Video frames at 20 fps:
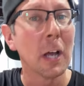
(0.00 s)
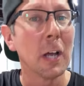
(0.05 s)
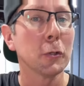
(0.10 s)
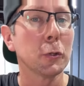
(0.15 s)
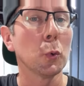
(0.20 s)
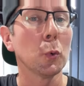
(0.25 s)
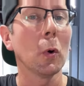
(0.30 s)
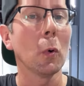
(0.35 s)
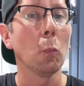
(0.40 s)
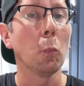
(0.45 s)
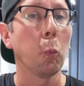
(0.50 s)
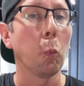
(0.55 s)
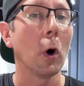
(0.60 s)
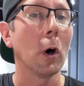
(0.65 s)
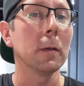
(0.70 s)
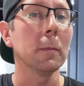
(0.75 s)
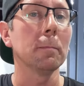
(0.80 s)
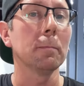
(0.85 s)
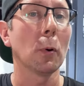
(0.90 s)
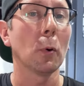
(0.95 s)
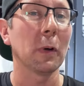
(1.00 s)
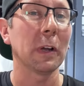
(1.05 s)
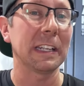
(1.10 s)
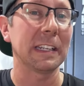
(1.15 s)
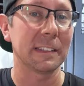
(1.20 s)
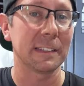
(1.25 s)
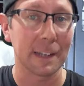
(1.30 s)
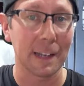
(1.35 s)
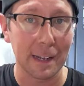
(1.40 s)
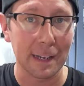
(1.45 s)
to a
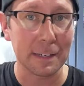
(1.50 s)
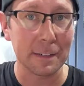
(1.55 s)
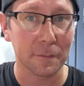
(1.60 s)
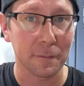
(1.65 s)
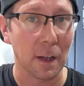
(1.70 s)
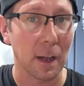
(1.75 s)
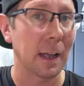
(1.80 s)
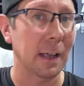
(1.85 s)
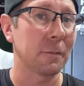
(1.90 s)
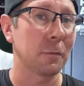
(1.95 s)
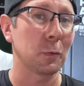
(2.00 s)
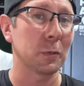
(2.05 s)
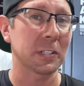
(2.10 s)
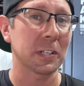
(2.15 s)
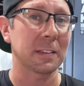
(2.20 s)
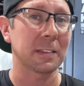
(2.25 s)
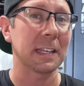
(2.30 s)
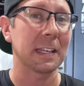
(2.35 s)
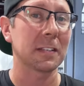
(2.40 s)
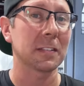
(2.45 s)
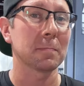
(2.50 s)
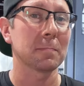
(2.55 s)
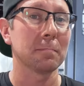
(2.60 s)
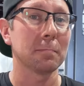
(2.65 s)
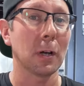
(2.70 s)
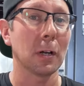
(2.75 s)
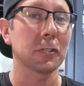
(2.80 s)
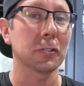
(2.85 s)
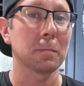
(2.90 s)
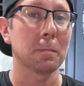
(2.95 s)
1.95, which I think is
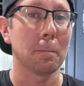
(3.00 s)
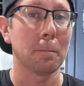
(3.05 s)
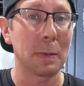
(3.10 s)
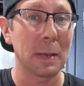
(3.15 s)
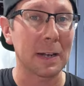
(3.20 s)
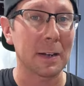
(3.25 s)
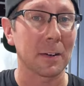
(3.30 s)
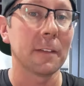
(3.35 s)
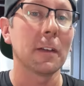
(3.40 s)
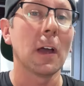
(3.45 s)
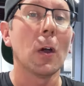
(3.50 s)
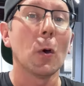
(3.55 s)
much better,